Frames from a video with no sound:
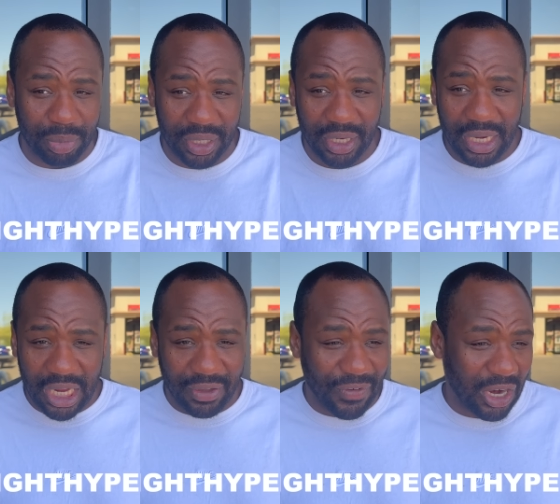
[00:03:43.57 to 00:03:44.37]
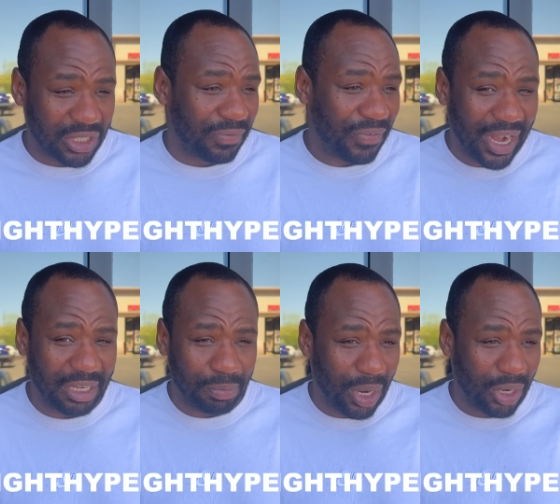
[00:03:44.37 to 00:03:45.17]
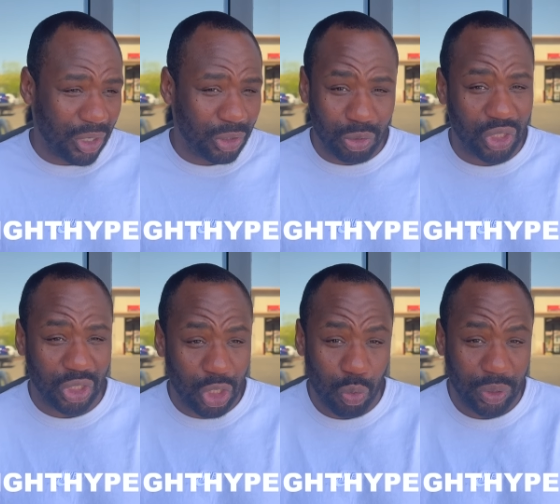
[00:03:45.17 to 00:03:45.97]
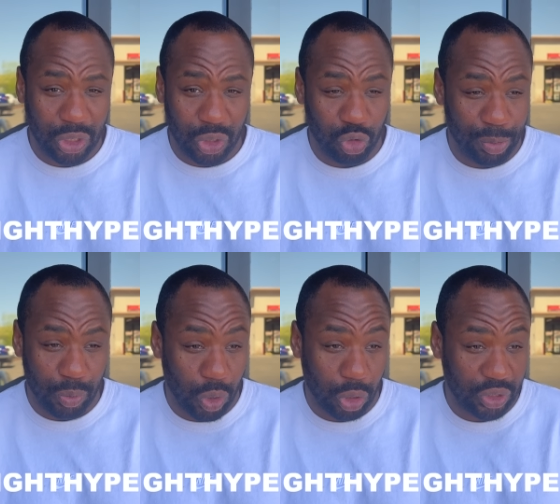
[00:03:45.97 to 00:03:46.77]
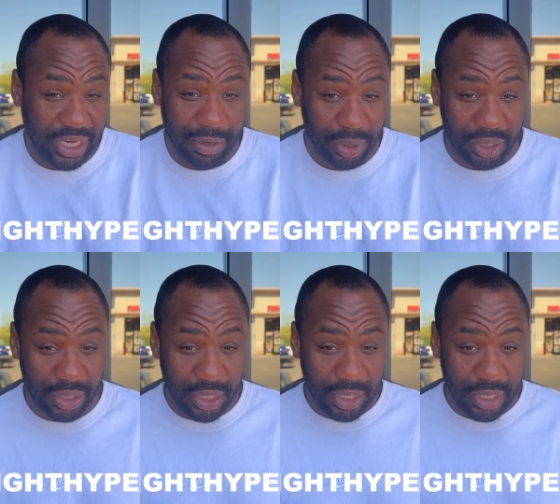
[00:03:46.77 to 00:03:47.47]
But as far as the fighting part go, you should know what to do. You've been world champion.